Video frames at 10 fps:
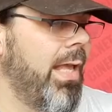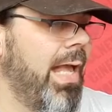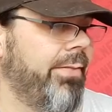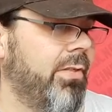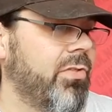
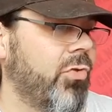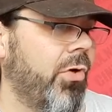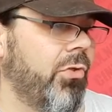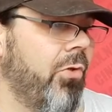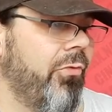At the
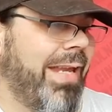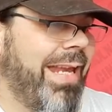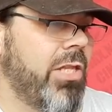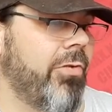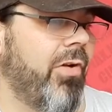start of
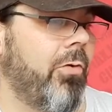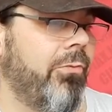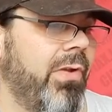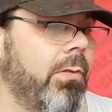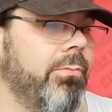each of our
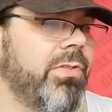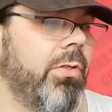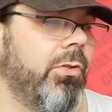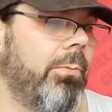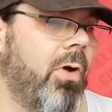films,
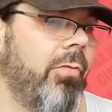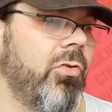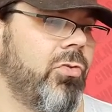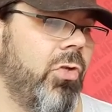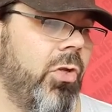the
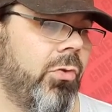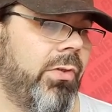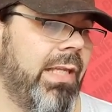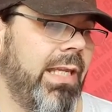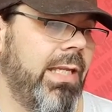Marvel Studio
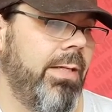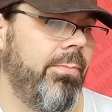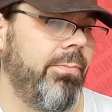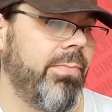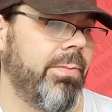
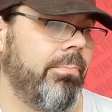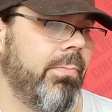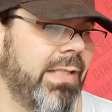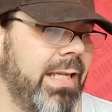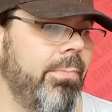team
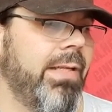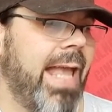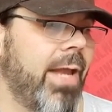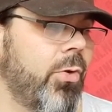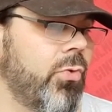
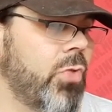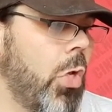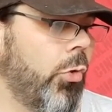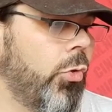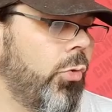gathers
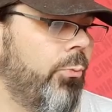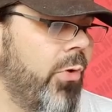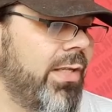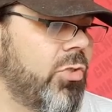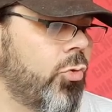to
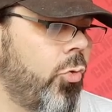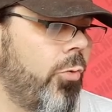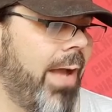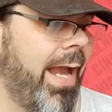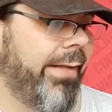
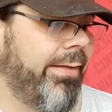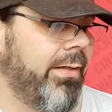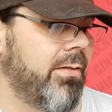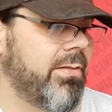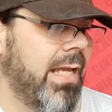brainstorm
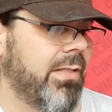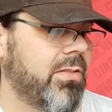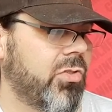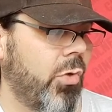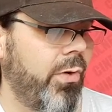ideas and
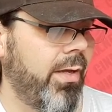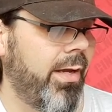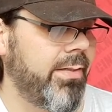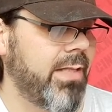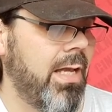
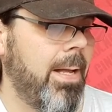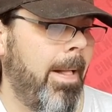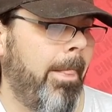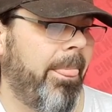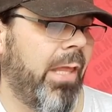storylines
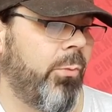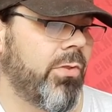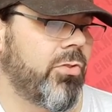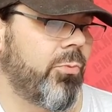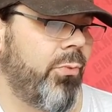that will
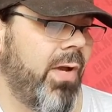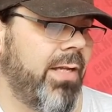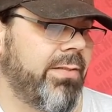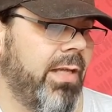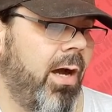
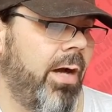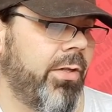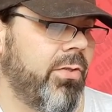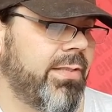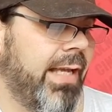surprise the
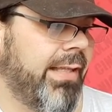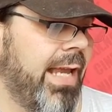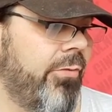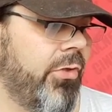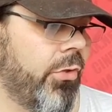audience at
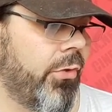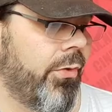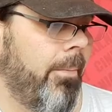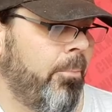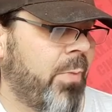every
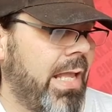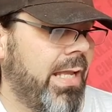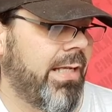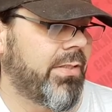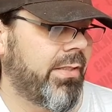turn.
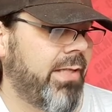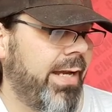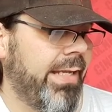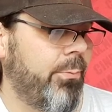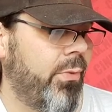It's a
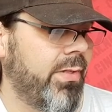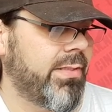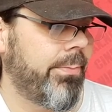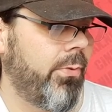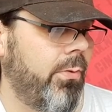guiding
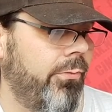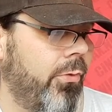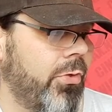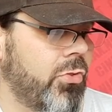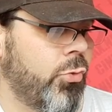principle
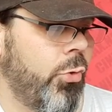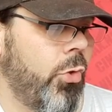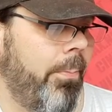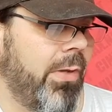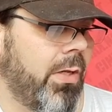for the
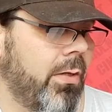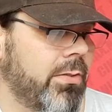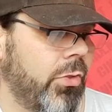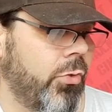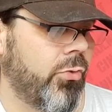studio
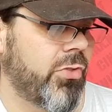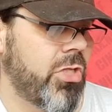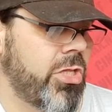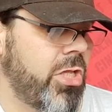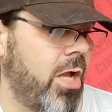because those
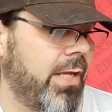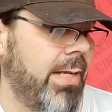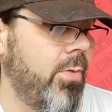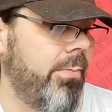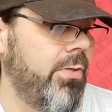
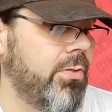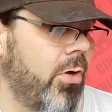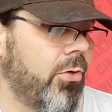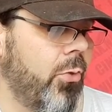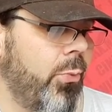shocking moments
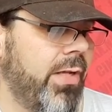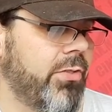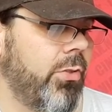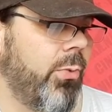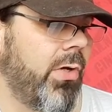are the reason